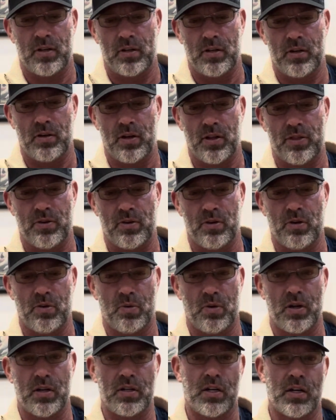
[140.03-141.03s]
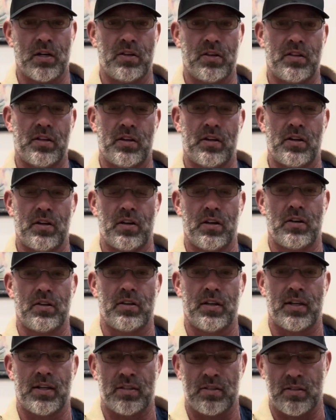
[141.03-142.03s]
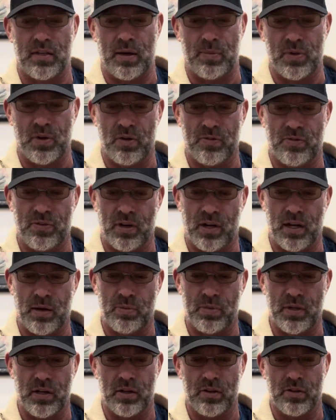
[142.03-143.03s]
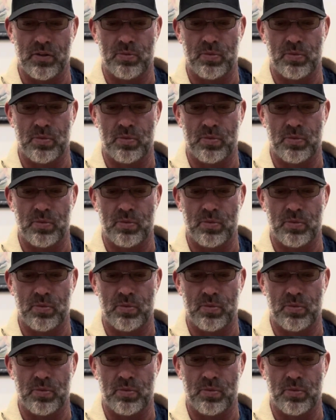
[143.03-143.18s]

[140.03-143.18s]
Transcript: I threw it 1 year, then it hurt, and I'd stop throwing for a couple of years.